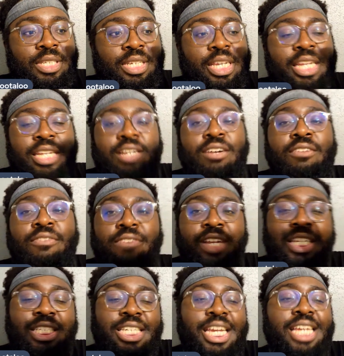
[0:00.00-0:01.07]

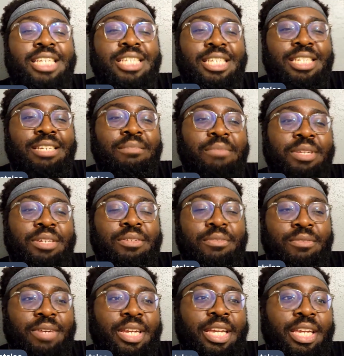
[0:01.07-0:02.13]
Enofe chases him in the
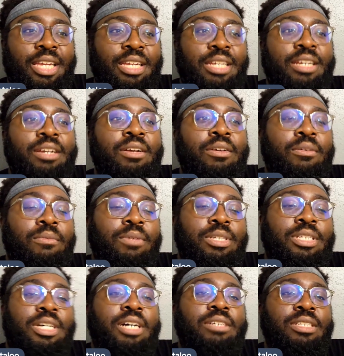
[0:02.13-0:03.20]
ring, which
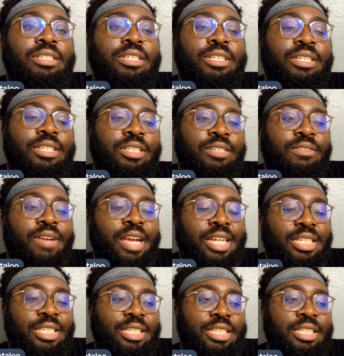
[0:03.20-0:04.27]
causes a
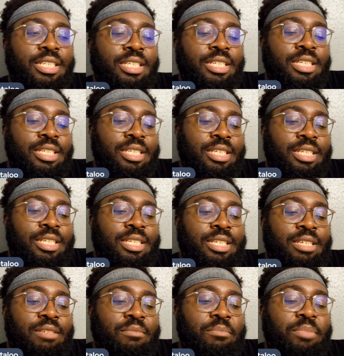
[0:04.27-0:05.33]
distraction.
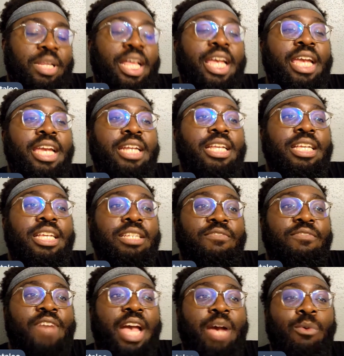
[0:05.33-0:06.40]
Blade hits
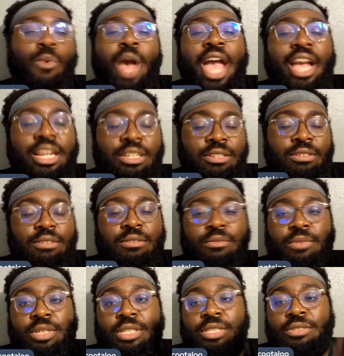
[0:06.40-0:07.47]
Wagner
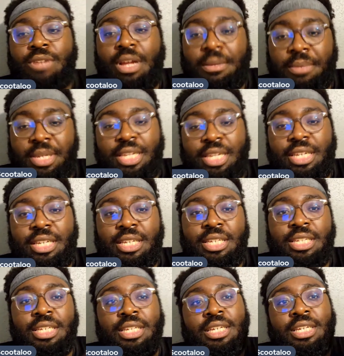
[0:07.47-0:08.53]
with a drop kick.
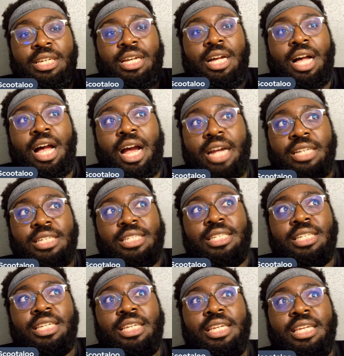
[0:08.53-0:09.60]

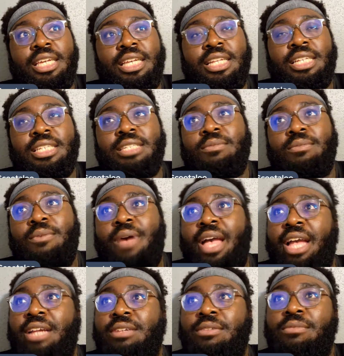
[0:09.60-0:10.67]
Odyssey hits
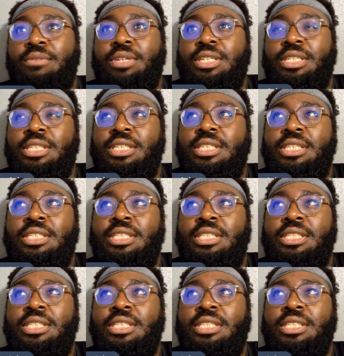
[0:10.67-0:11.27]
Wagner with a